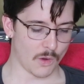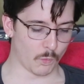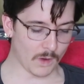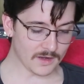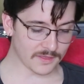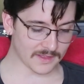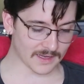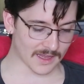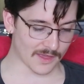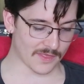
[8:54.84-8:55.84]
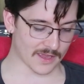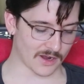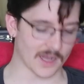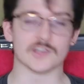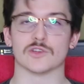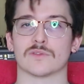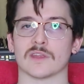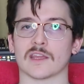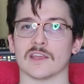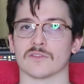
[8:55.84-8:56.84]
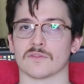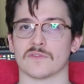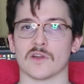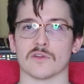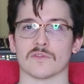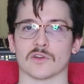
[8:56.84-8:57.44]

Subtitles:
One thing that I do think is very,